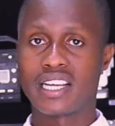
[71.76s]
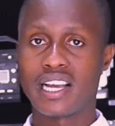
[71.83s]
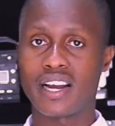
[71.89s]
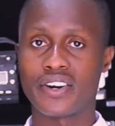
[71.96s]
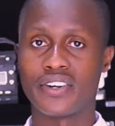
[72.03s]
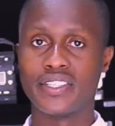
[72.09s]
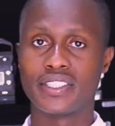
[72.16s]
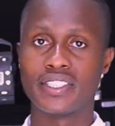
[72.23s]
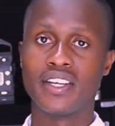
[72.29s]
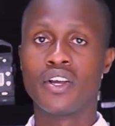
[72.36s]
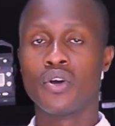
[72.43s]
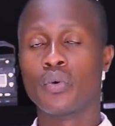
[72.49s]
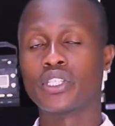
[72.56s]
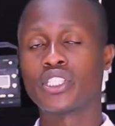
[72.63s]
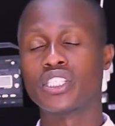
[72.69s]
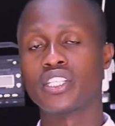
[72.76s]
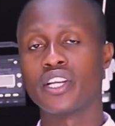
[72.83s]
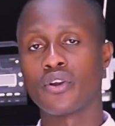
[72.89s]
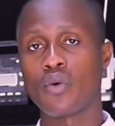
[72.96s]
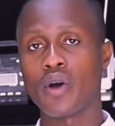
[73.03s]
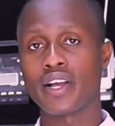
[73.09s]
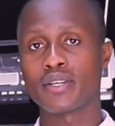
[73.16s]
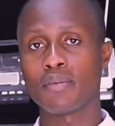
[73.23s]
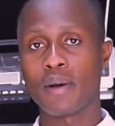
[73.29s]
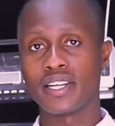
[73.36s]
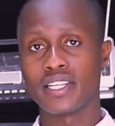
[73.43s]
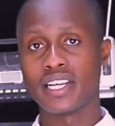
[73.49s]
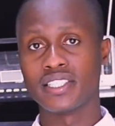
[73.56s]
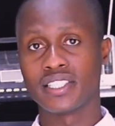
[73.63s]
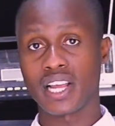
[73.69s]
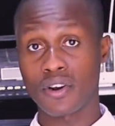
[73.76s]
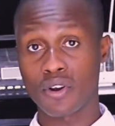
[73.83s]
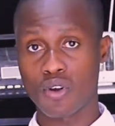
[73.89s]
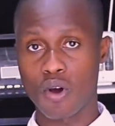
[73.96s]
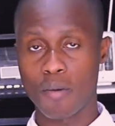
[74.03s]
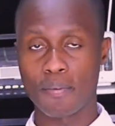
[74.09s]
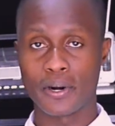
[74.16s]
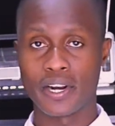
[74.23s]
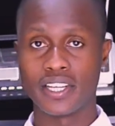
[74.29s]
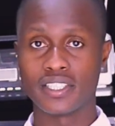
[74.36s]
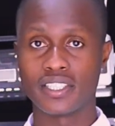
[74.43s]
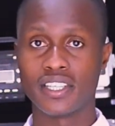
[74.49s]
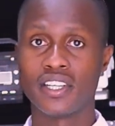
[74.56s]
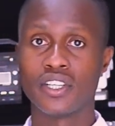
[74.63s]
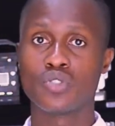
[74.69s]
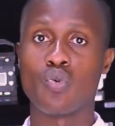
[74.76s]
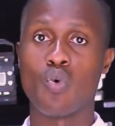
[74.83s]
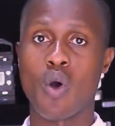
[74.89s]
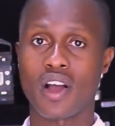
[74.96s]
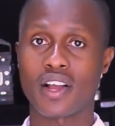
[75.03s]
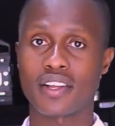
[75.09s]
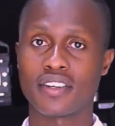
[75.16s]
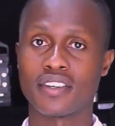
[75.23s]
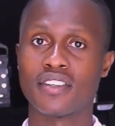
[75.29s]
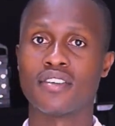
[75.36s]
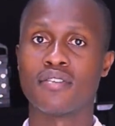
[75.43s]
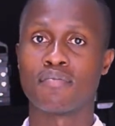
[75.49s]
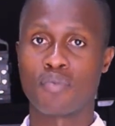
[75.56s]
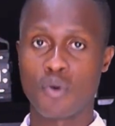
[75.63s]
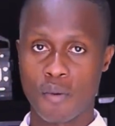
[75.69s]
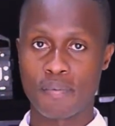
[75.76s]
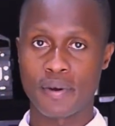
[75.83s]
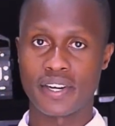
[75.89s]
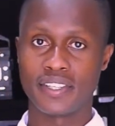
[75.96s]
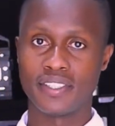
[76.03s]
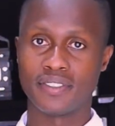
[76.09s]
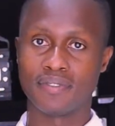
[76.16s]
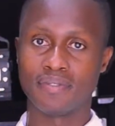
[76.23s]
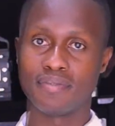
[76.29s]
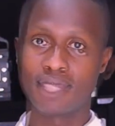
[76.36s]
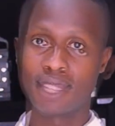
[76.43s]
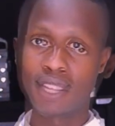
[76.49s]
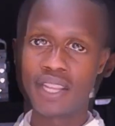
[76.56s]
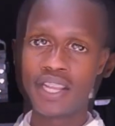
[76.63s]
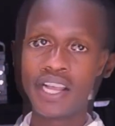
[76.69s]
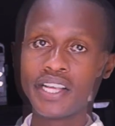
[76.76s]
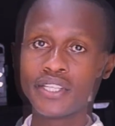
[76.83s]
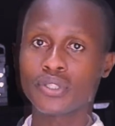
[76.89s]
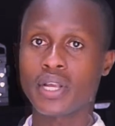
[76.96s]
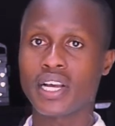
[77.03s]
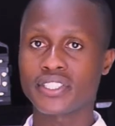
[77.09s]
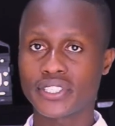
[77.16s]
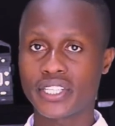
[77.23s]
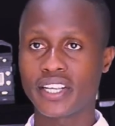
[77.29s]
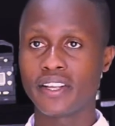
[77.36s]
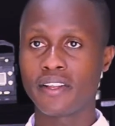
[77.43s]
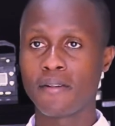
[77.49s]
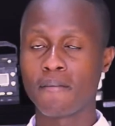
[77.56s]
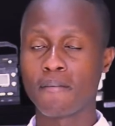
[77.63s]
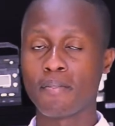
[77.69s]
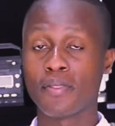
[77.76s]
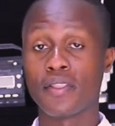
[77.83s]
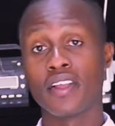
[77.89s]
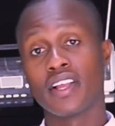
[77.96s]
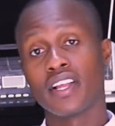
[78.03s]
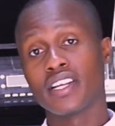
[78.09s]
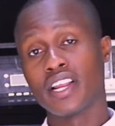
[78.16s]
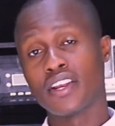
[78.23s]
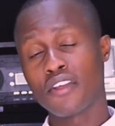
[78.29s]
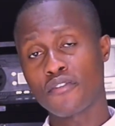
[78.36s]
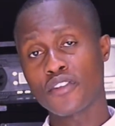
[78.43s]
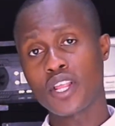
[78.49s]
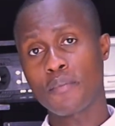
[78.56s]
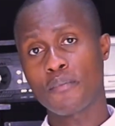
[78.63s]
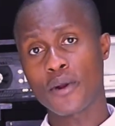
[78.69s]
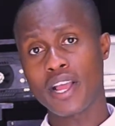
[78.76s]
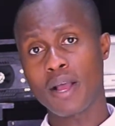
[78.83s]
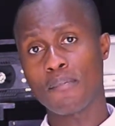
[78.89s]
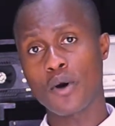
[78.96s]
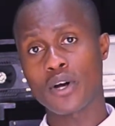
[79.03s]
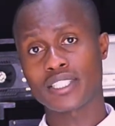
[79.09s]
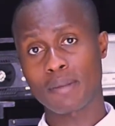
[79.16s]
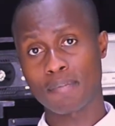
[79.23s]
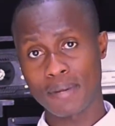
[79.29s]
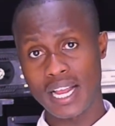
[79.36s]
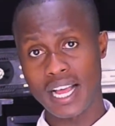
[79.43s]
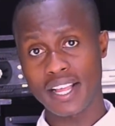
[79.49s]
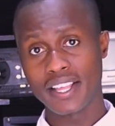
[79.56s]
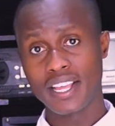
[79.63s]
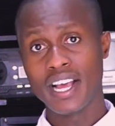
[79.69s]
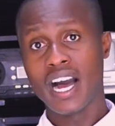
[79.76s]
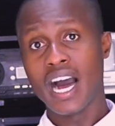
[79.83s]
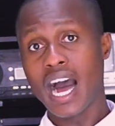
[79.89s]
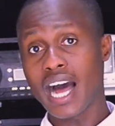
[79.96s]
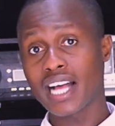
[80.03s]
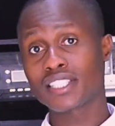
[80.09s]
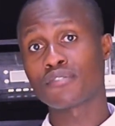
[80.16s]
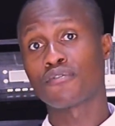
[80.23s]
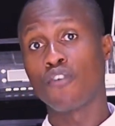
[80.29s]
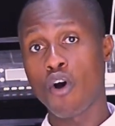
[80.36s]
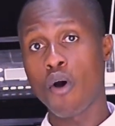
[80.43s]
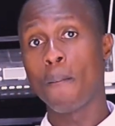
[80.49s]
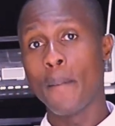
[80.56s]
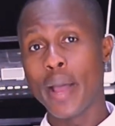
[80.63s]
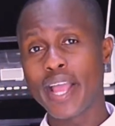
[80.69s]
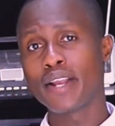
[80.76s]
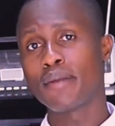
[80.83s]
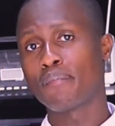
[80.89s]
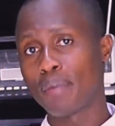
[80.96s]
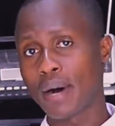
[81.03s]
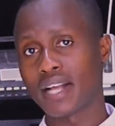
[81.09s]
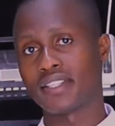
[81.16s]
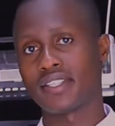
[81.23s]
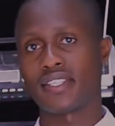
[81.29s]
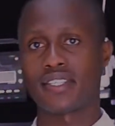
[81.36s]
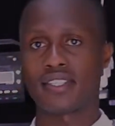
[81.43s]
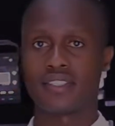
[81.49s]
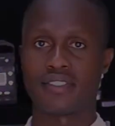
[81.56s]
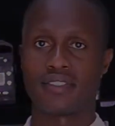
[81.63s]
current, which is required by the internal component to work properly. As you can see, the DVD player power supply has four main parts.